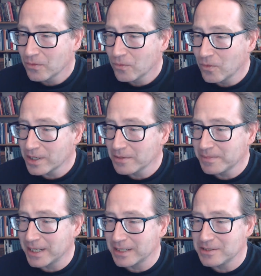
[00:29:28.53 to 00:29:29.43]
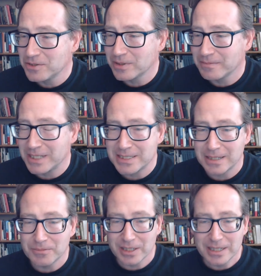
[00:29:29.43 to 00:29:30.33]
What are you planning to do in the
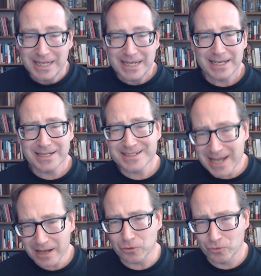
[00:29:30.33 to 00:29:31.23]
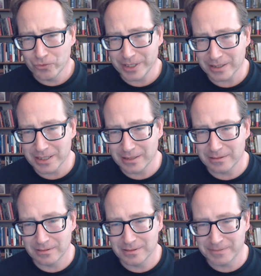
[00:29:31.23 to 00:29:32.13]
meantime? Well, it's not
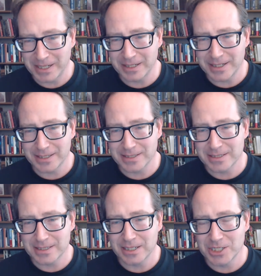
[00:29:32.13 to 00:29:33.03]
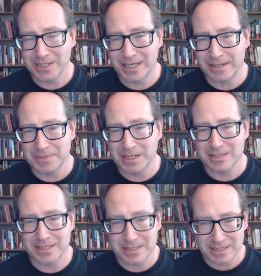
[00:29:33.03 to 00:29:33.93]
really dependent at this stage on that
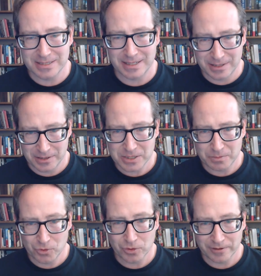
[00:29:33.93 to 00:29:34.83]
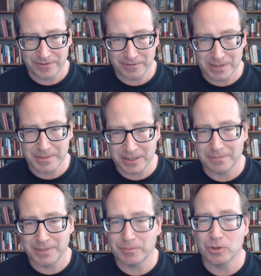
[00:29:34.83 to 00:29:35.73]
because, as I said, there's a pool of 50
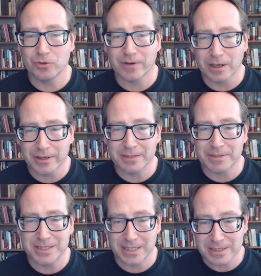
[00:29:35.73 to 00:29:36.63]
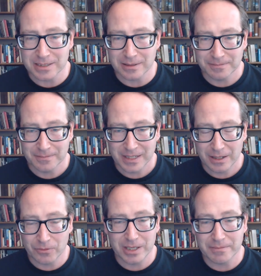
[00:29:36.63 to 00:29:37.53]
million people who've already been tested.
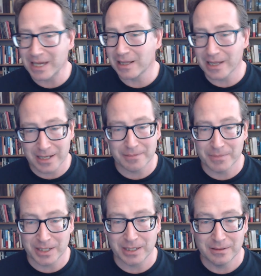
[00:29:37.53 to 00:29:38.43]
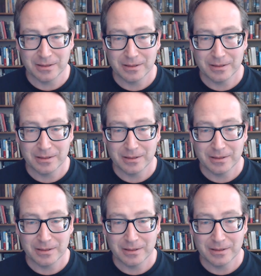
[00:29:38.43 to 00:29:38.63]
And we can make a lot of money